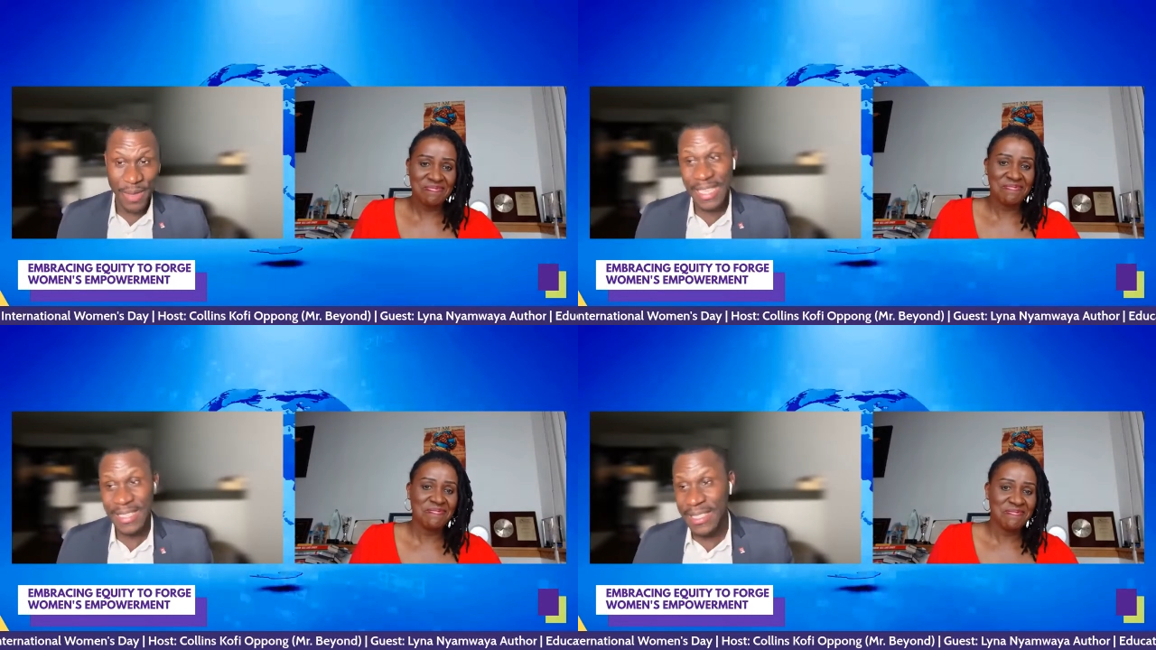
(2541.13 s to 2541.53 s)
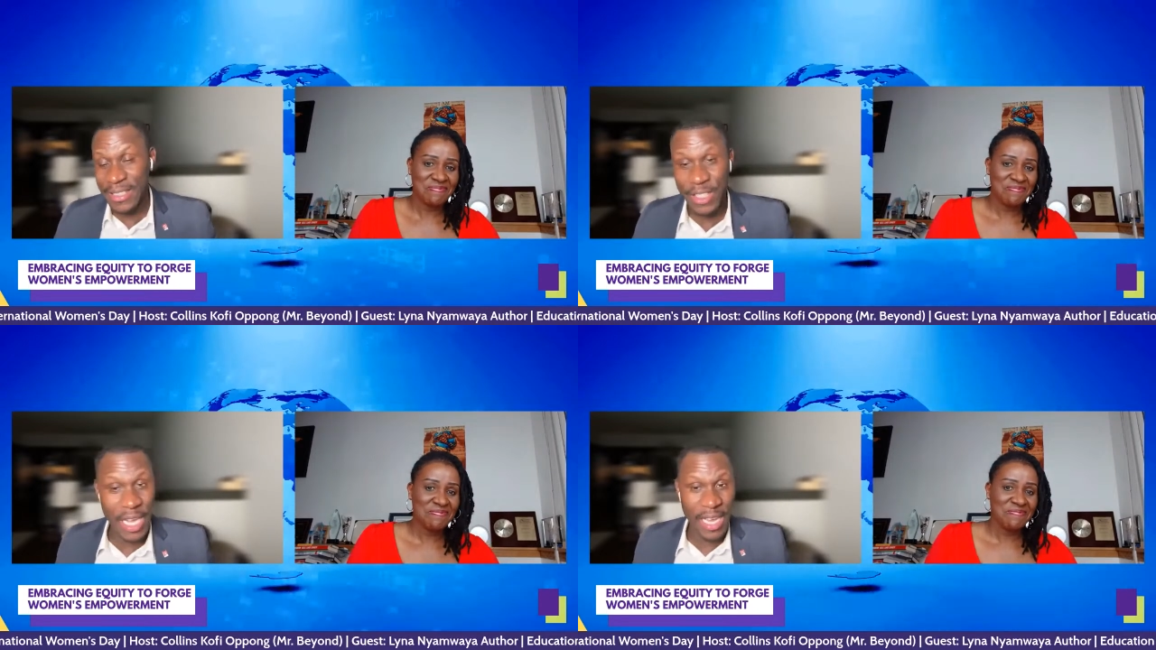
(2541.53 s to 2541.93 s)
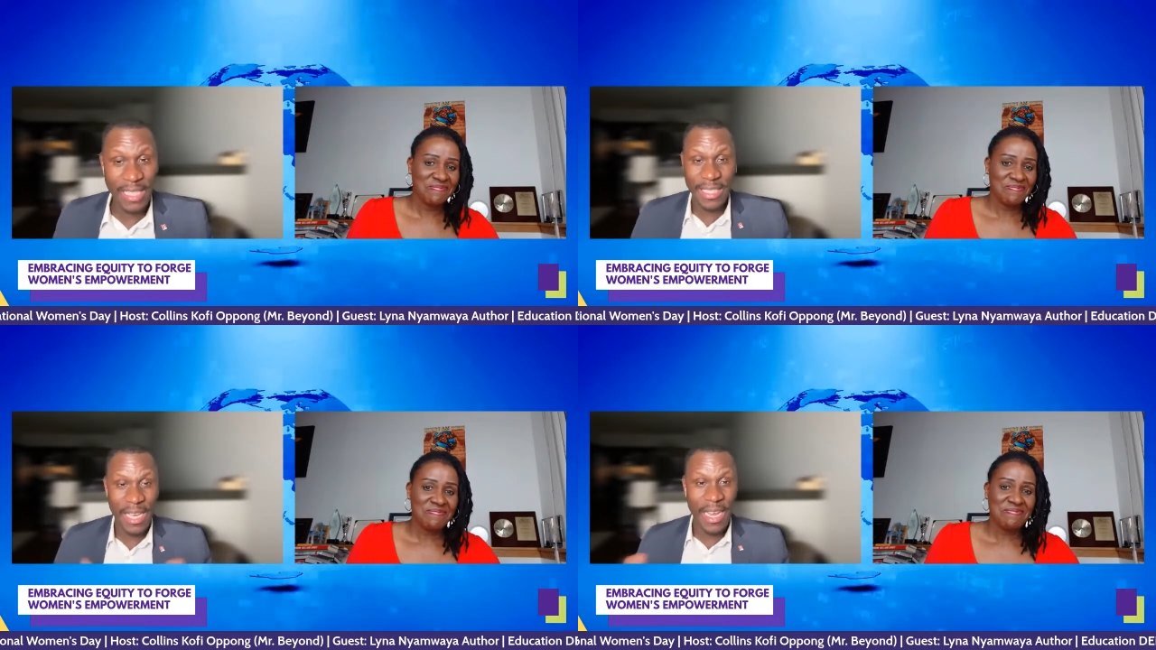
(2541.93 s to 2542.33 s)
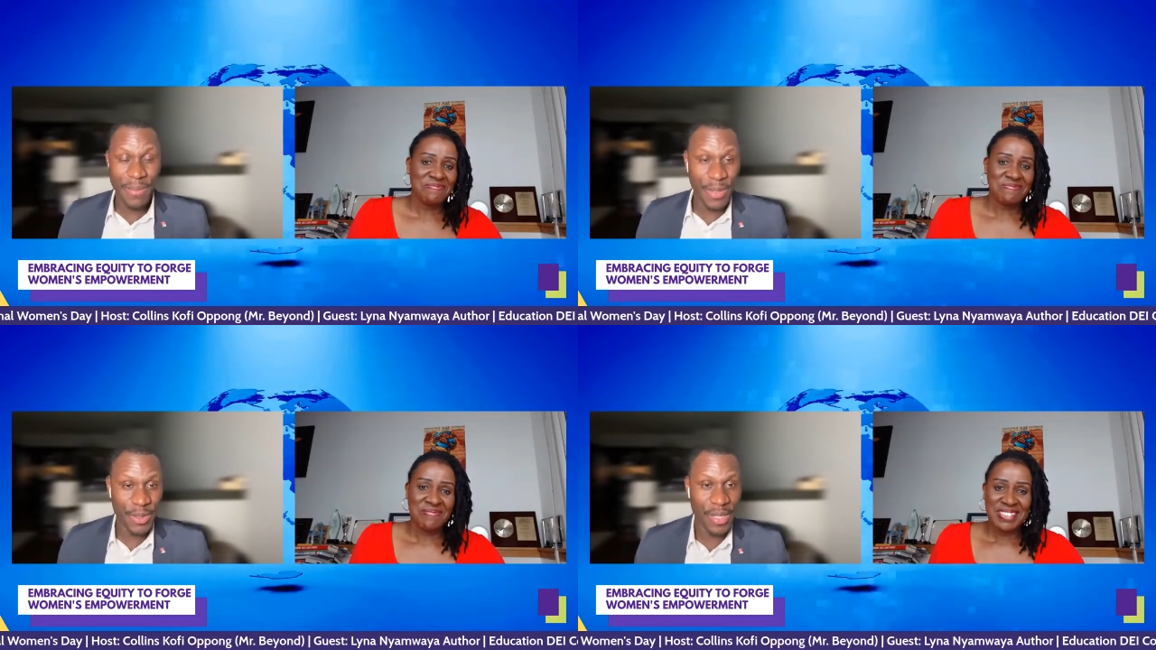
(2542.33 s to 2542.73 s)
Speaker 1: of. And it, this you can it can
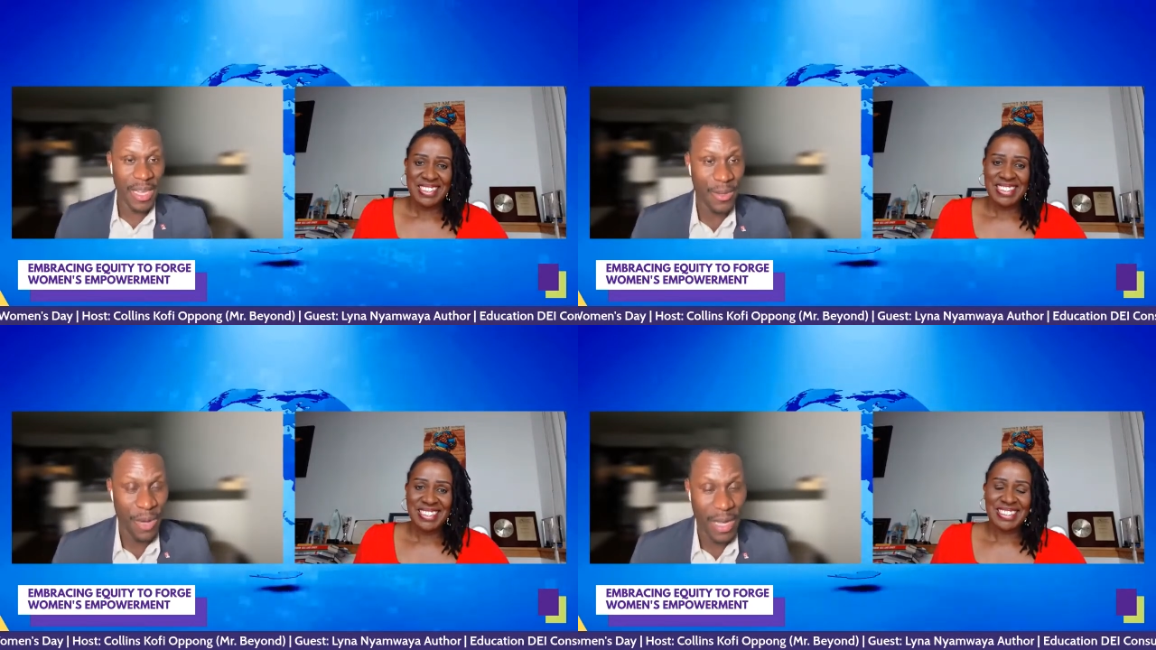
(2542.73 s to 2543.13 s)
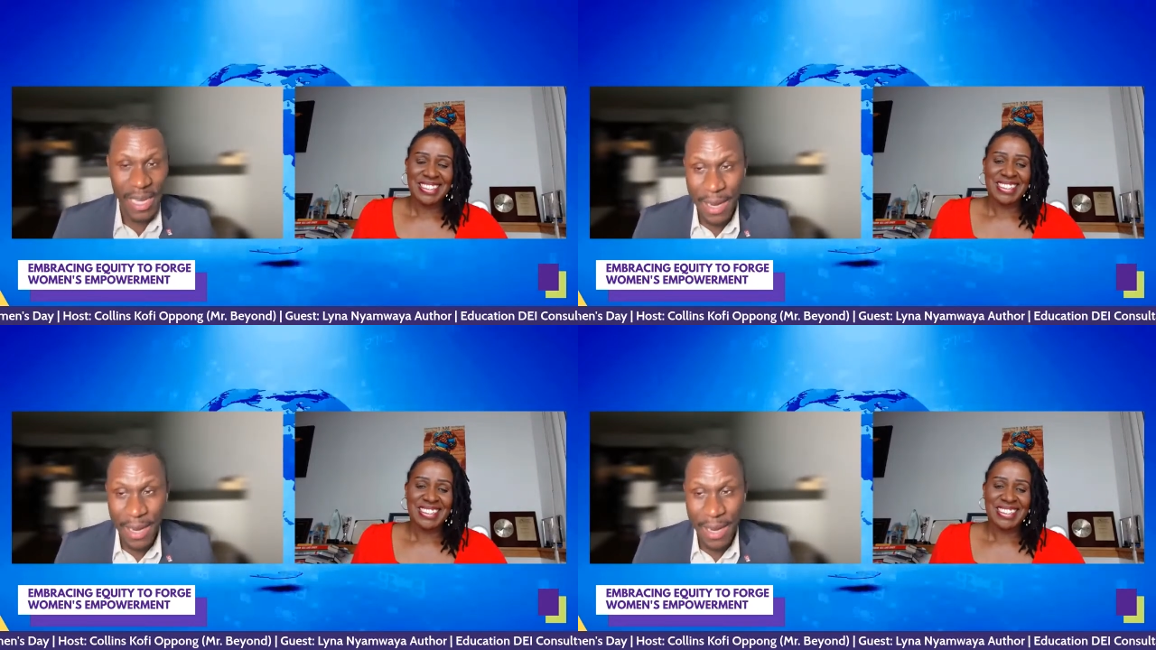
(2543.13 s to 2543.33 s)
happen to anyone.